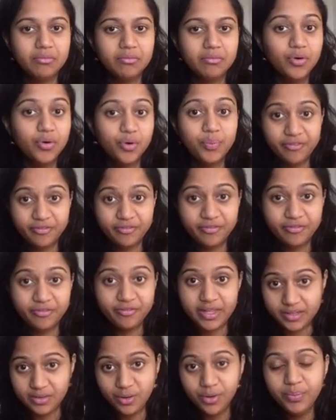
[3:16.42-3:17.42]
group of
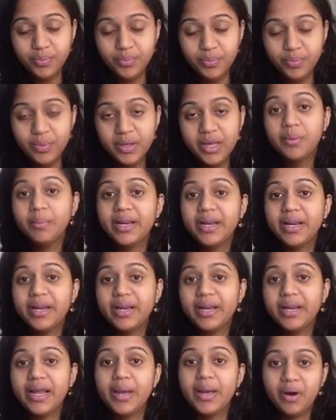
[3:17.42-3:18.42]
that group, but
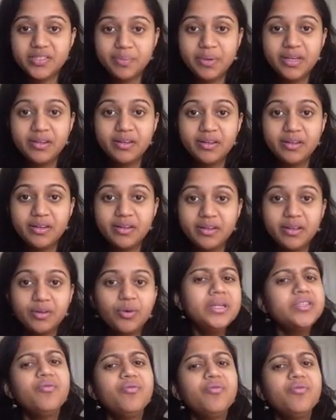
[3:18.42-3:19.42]
I participate in the
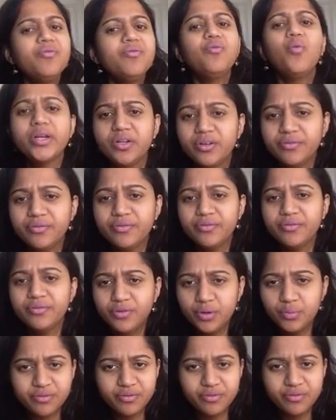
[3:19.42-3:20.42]
group. It's a
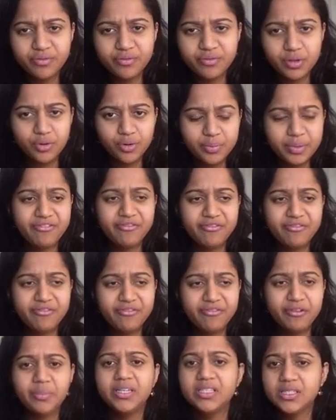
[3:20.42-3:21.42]
wonderful group.
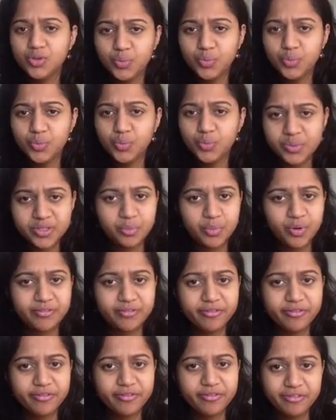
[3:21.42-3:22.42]
Everybody is super
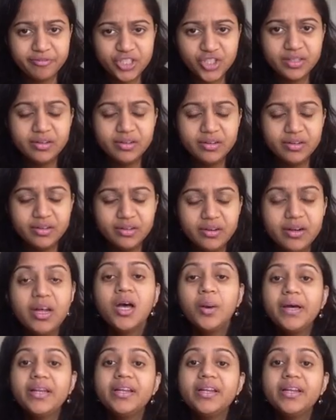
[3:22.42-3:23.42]
supportive of each other,
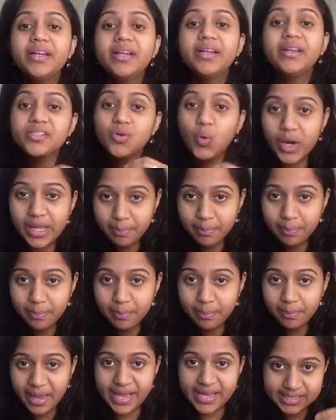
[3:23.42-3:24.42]
but it is oil
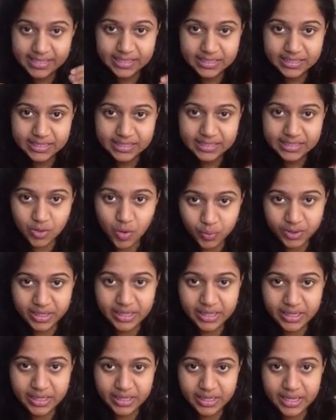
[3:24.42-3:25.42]
pastels
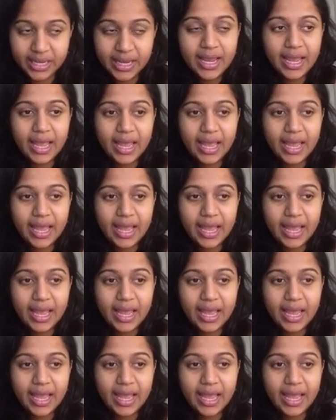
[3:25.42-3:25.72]
only.